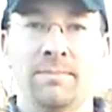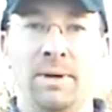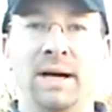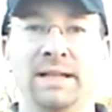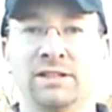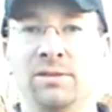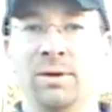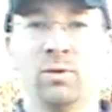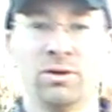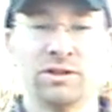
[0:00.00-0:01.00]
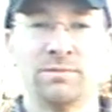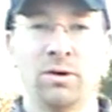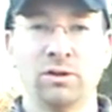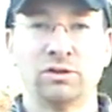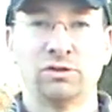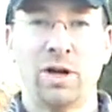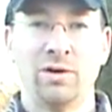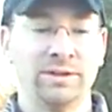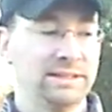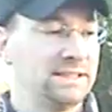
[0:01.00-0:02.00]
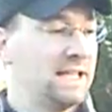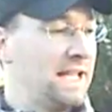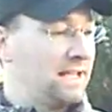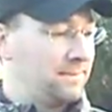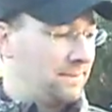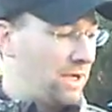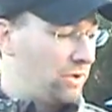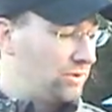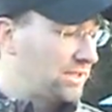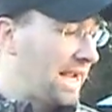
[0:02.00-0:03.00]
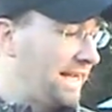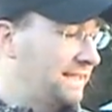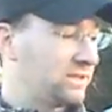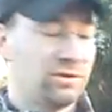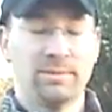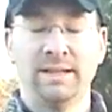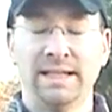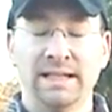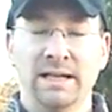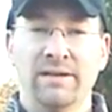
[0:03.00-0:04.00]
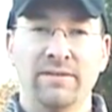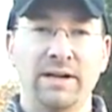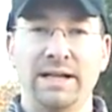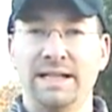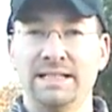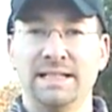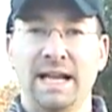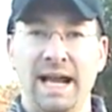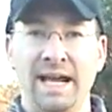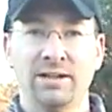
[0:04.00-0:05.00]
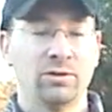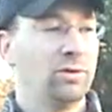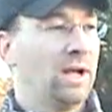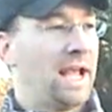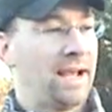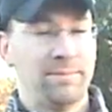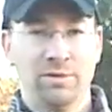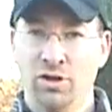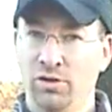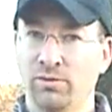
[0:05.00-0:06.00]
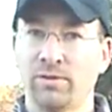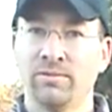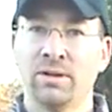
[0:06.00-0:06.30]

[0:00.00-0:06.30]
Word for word: but it's going to be one of the smoothest drawings bows and it's going to be very easy to handle and maneuver.